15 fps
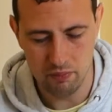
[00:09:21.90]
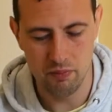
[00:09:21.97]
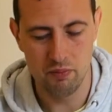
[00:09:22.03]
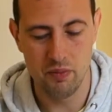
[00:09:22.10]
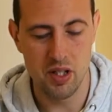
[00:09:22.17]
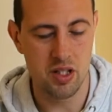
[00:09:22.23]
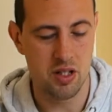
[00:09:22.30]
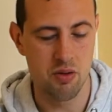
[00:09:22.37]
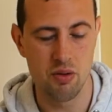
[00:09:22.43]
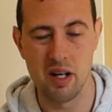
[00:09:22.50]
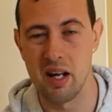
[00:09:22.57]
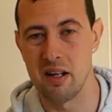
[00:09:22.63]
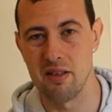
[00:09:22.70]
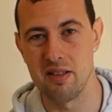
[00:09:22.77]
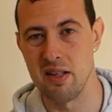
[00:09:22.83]
which you
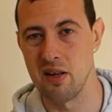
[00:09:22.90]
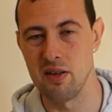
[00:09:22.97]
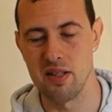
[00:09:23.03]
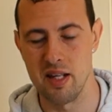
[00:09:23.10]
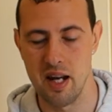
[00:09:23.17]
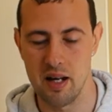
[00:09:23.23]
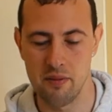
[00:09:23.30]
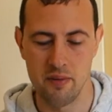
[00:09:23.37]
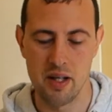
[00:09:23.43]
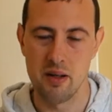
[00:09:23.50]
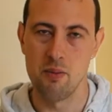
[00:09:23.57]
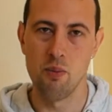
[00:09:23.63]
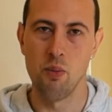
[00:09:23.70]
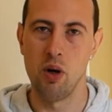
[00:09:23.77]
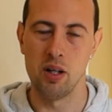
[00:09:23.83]
can associate with
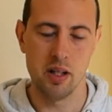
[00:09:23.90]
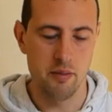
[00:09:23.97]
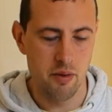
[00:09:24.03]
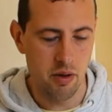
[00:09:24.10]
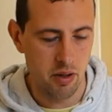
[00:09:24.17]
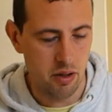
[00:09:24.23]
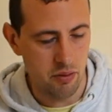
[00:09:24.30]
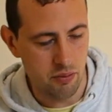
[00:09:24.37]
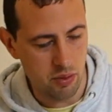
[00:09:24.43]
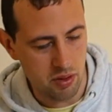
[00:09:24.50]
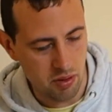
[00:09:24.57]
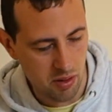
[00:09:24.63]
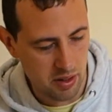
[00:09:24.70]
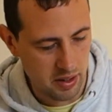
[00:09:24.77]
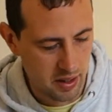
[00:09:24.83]
whatever you would
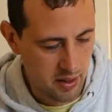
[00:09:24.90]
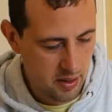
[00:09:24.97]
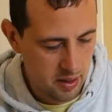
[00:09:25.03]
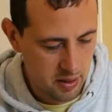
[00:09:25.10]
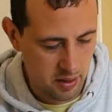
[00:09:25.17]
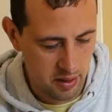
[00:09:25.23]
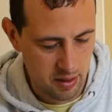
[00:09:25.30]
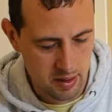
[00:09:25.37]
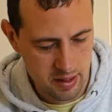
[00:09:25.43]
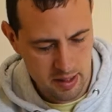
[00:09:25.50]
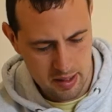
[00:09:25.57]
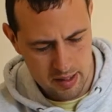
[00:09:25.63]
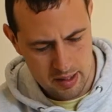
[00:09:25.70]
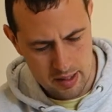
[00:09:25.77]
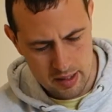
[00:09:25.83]
like, really.
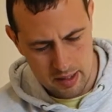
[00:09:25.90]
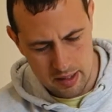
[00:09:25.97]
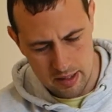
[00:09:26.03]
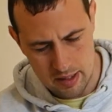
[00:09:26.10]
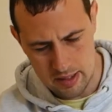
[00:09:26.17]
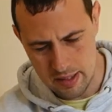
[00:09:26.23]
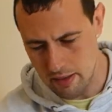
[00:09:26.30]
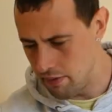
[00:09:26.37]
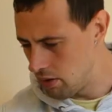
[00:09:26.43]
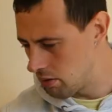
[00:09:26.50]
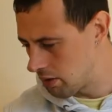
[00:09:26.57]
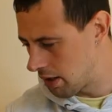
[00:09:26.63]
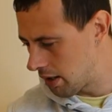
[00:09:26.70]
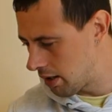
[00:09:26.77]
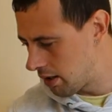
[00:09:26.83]
Let's have a
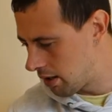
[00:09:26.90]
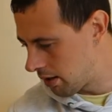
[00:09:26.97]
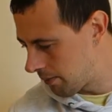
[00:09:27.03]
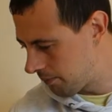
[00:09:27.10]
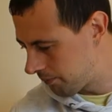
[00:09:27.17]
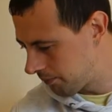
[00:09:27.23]
look at the